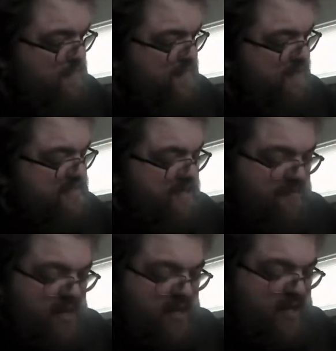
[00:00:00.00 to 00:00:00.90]
That's not
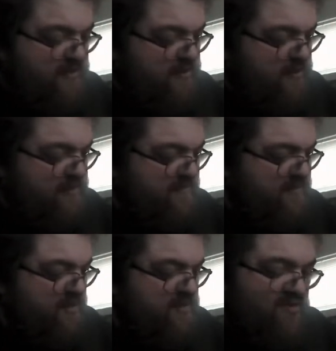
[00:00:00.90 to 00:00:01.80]
bad either, except
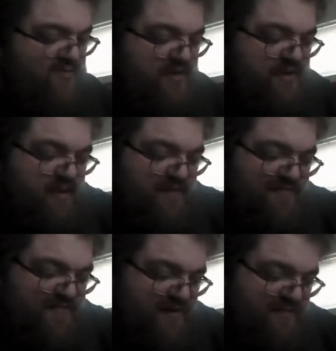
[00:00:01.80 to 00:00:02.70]
for the goofy thing in
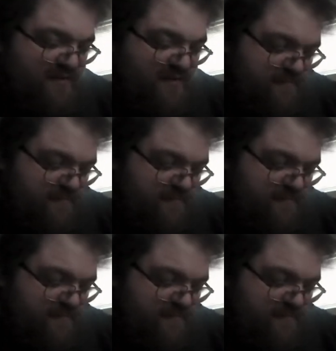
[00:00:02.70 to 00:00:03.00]
front of it.